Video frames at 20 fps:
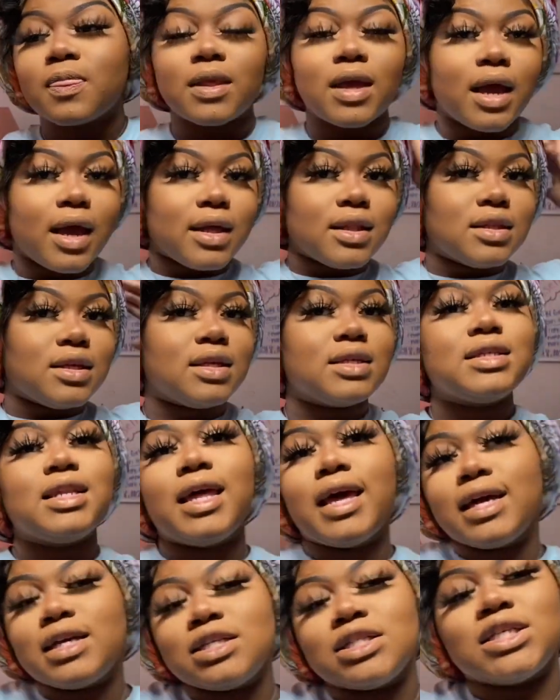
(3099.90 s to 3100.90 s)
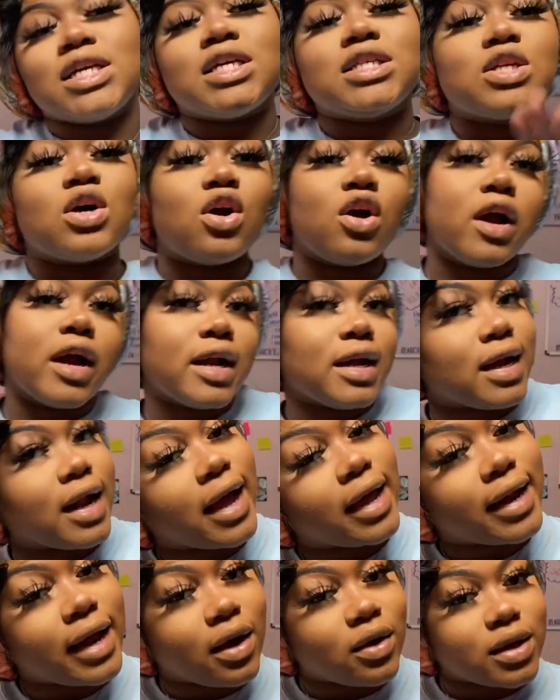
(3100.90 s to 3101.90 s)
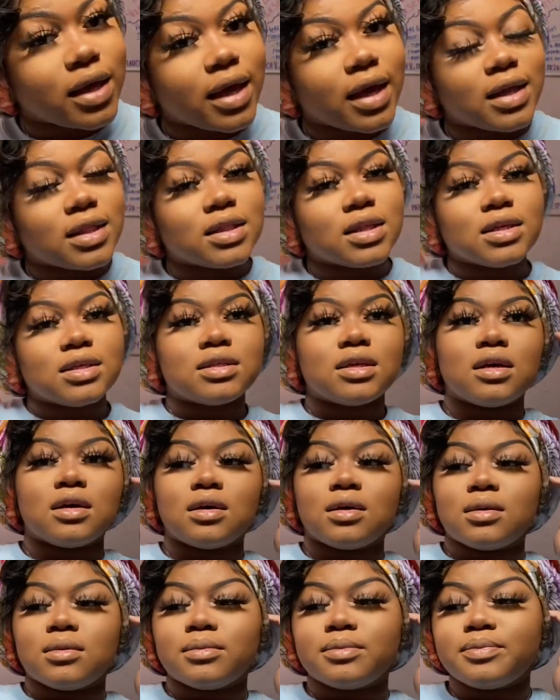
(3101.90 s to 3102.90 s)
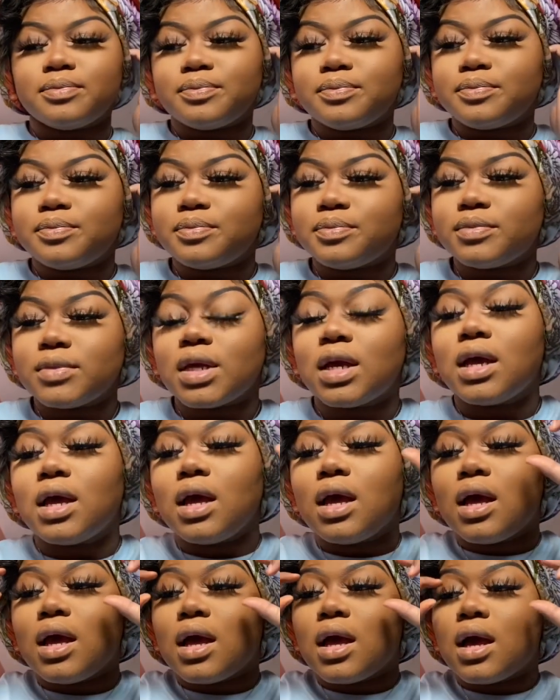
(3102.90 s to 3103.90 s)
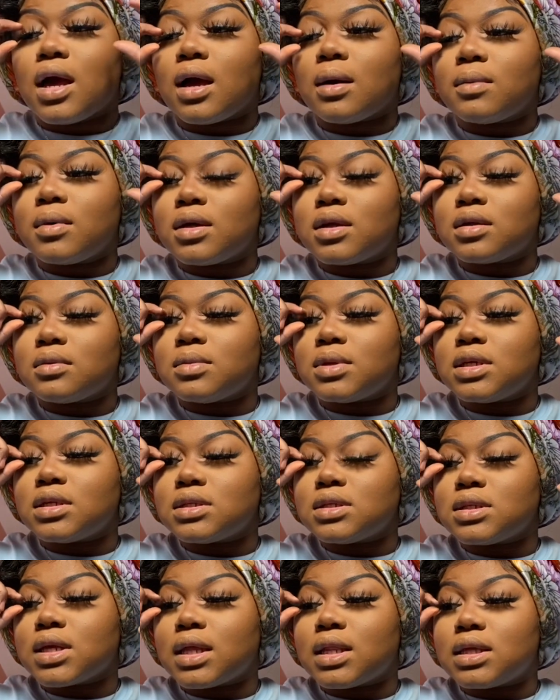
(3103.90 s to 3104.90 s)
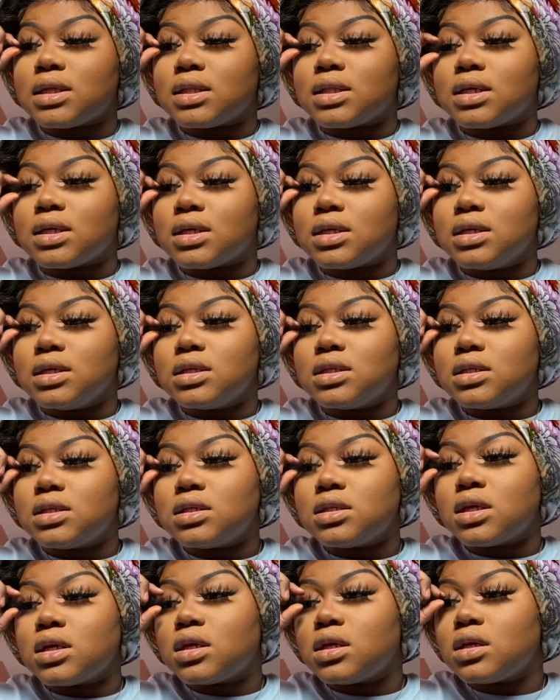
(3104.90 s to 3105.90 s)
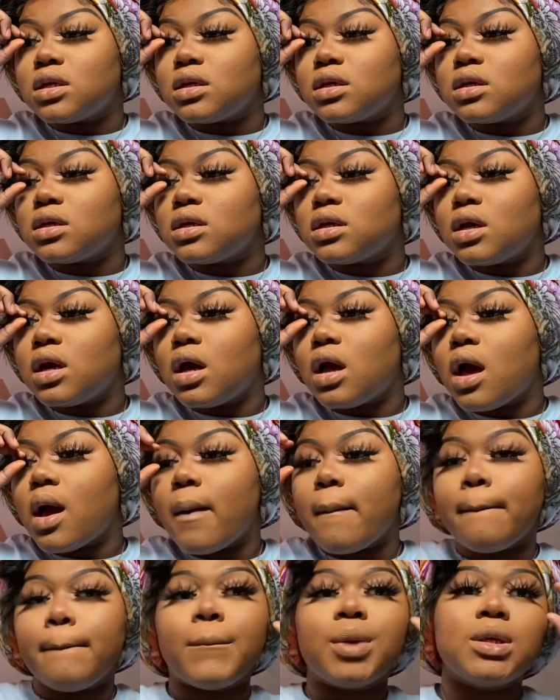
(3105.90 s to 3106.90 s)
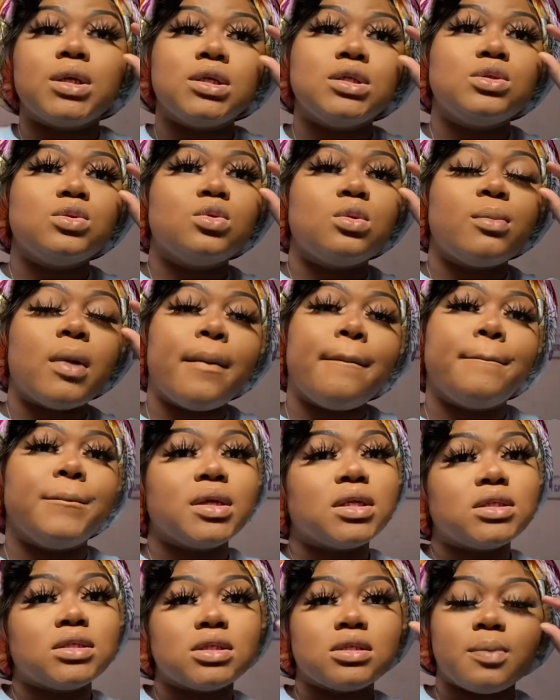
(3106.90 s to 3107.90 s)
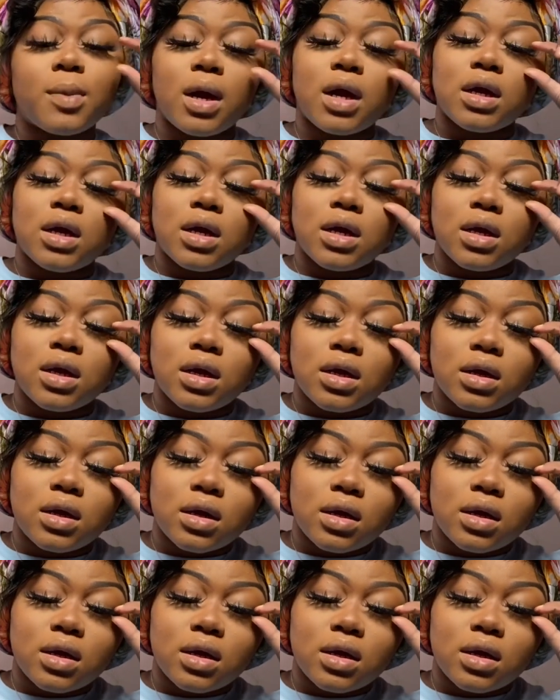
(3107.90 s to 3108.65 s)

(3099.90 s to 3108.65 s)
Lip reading: And these lashes are not out yet. These, I'm gonna be selling these pretty soon with my business partner.